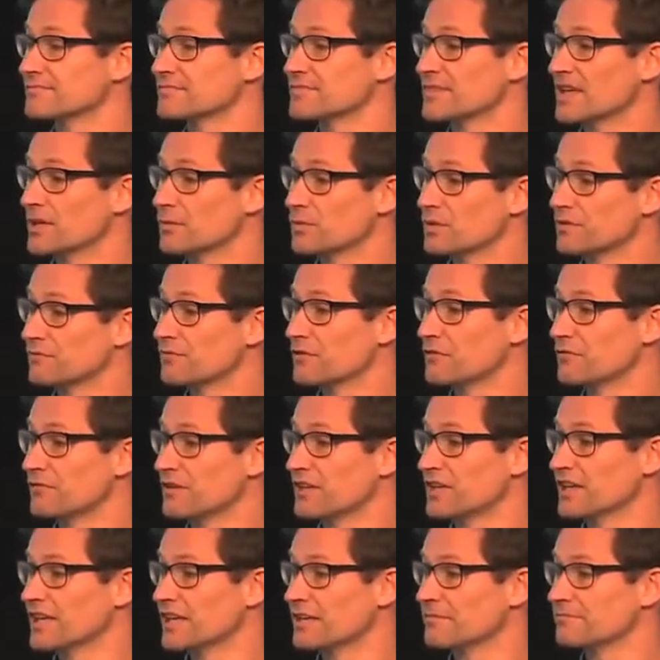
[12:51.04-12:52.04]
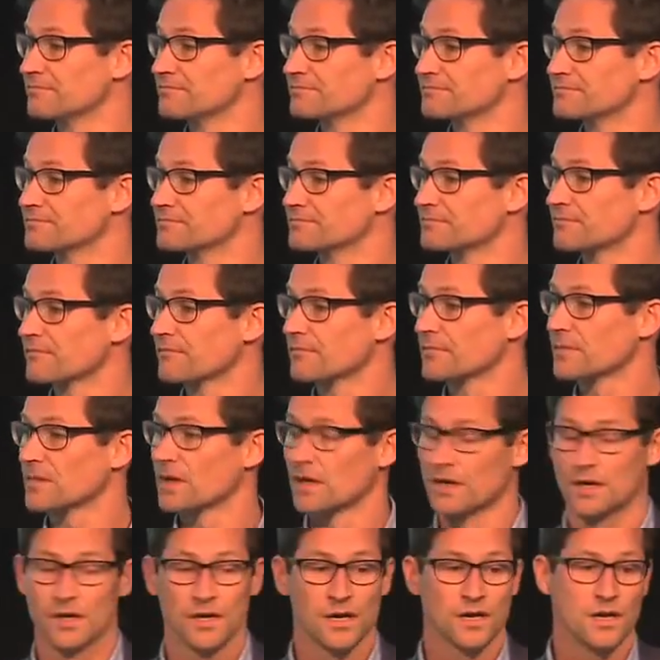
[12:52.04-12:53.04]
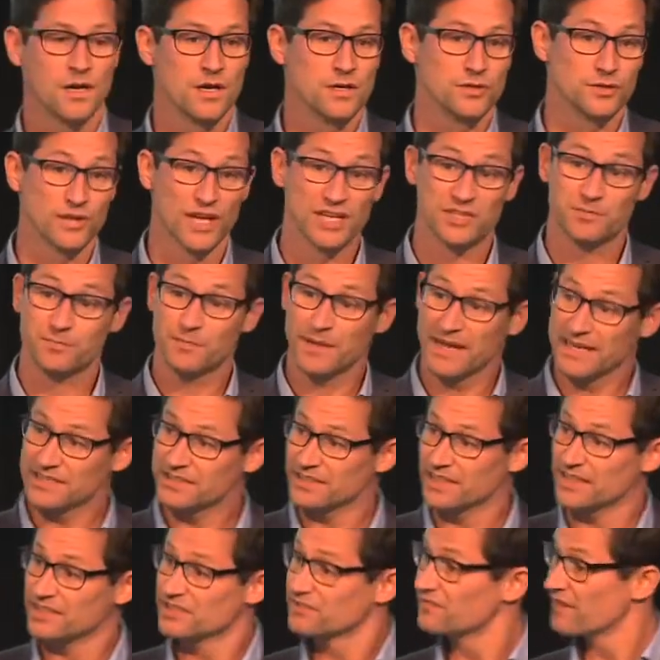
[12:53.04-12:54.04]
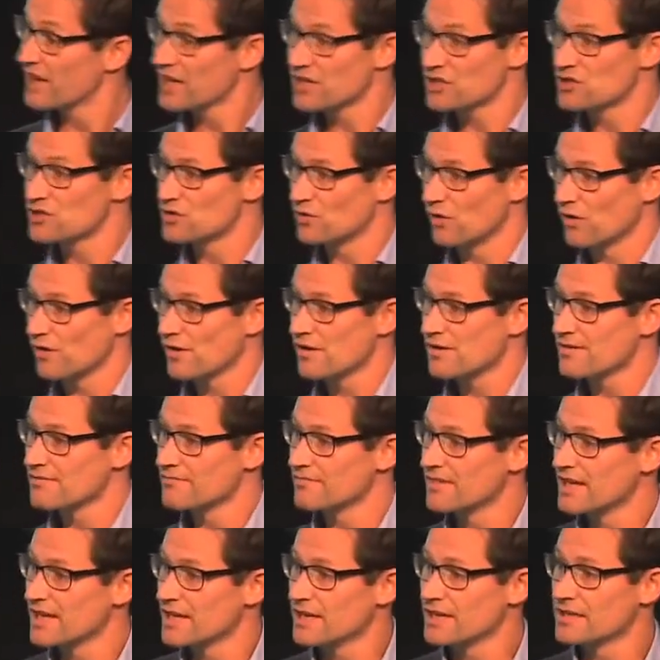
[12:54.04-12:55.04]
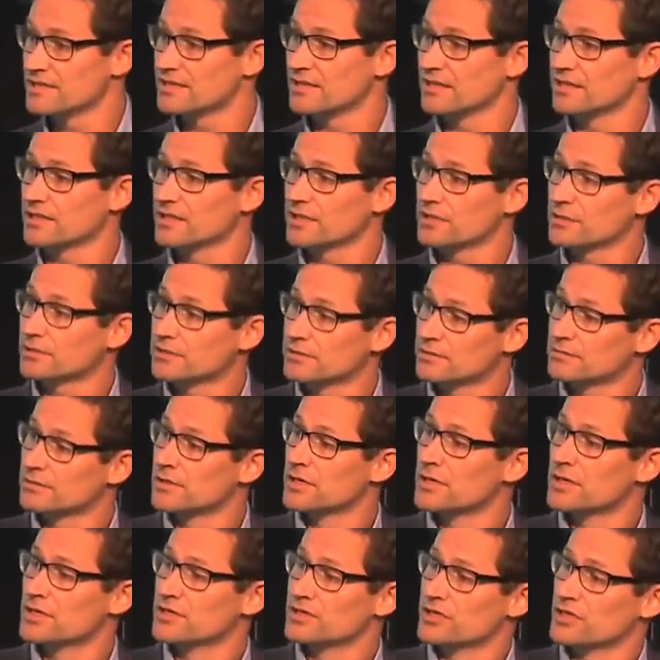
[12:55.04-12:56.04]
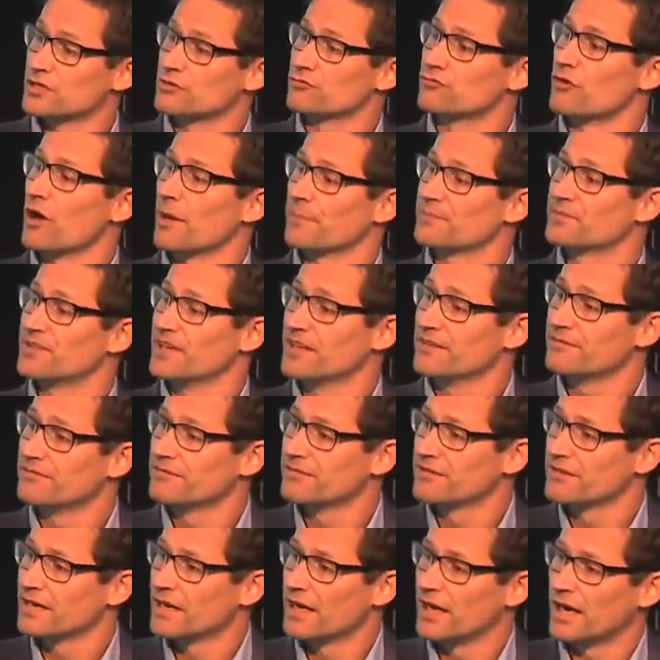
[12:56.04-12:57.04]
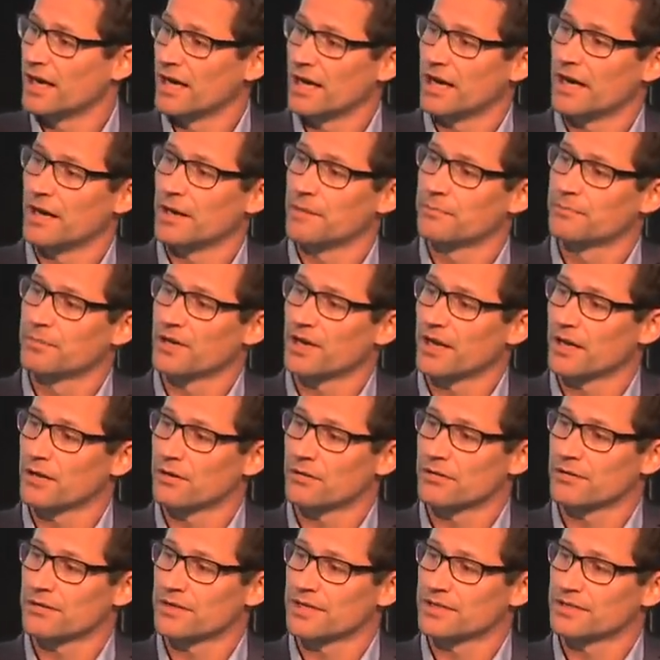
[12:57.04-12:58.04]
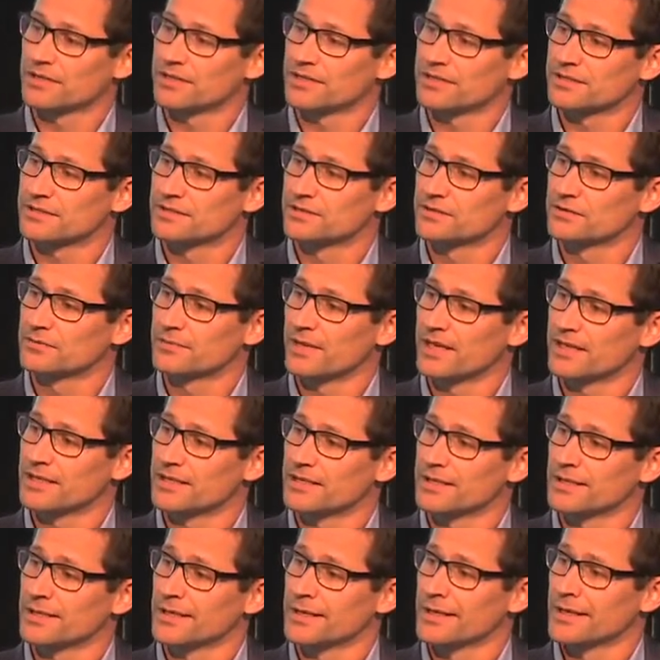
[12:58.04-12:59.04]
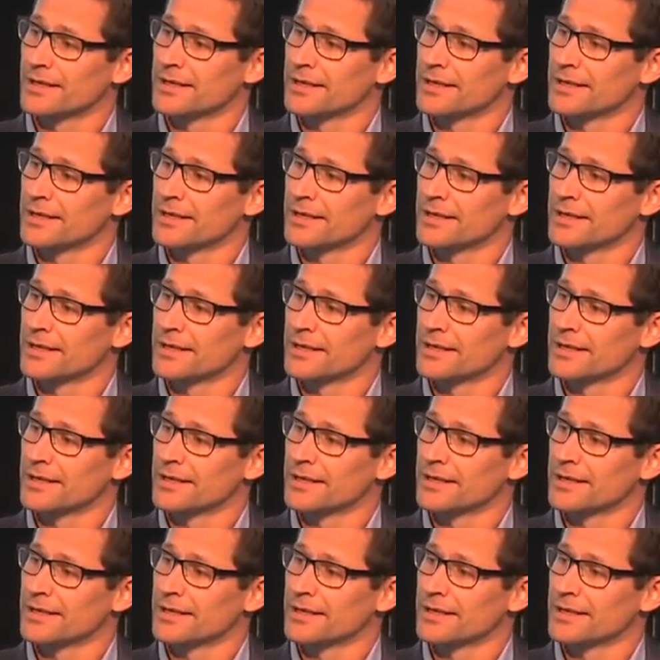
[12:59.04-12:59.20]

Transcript: Then we fulfill it. So that's basically, it's very short. It's a little disruptive, but I don't think there's too many